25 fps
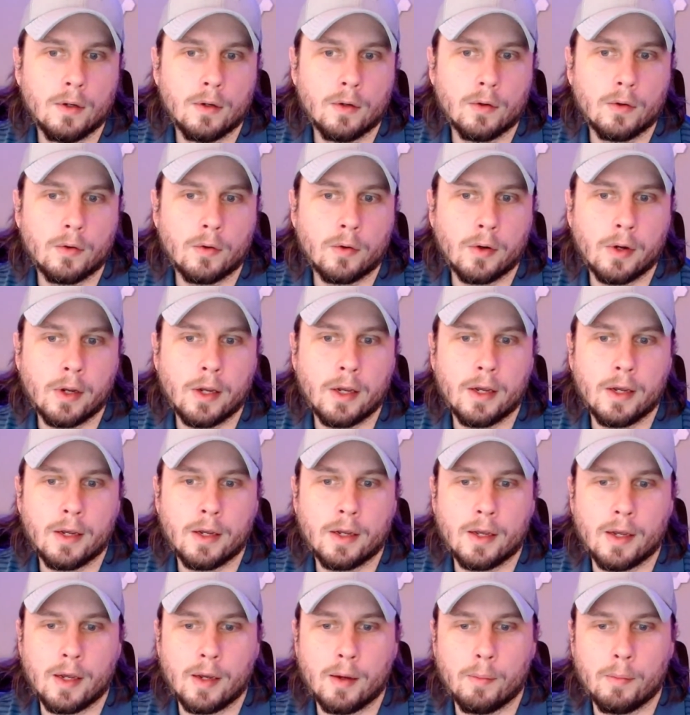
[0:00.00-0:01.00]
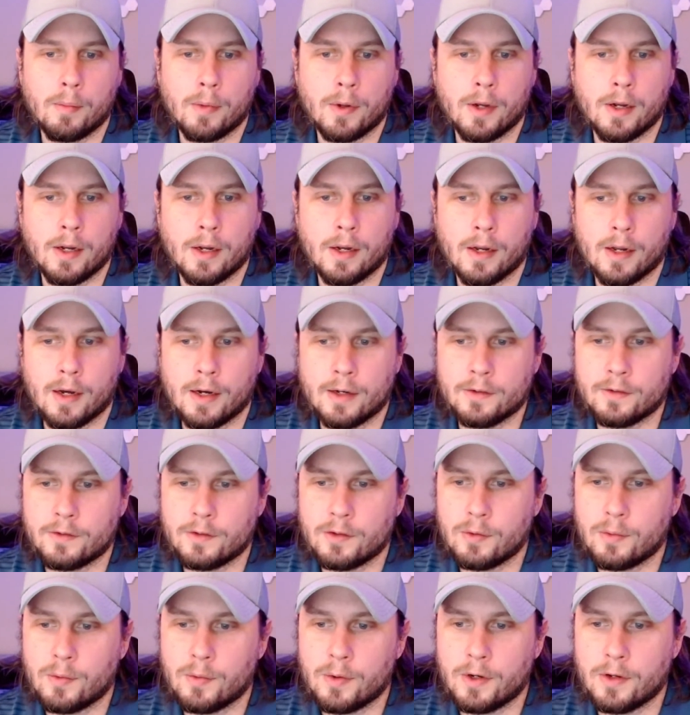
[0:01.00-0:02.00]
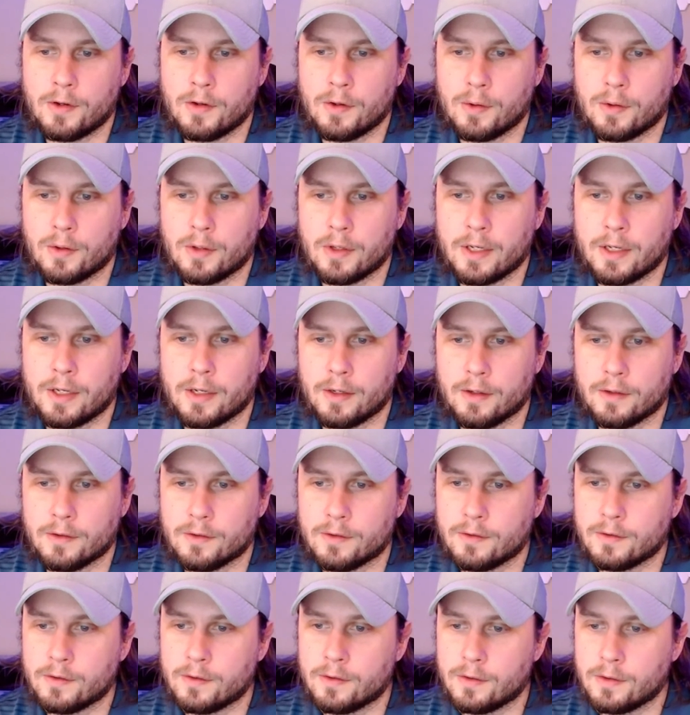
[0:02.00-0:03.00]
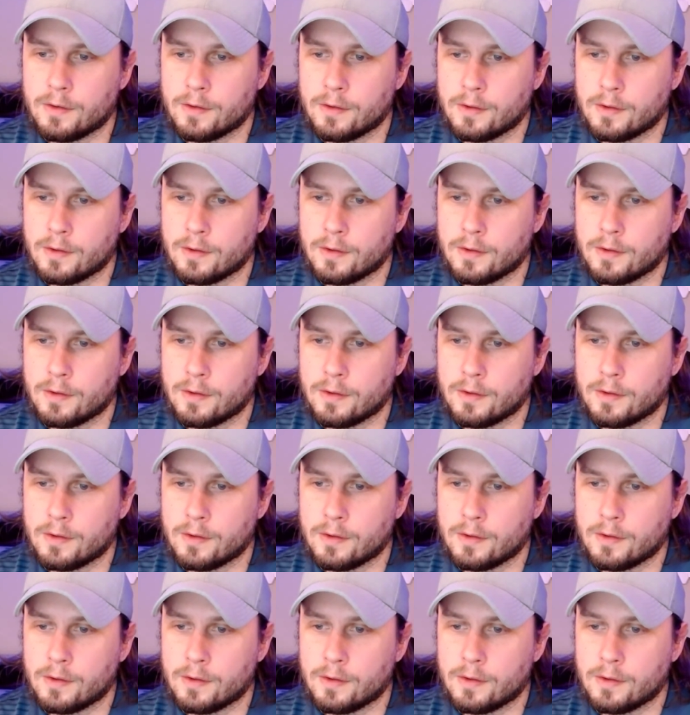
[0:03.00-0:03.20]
Create a campaign. I still want to do leads,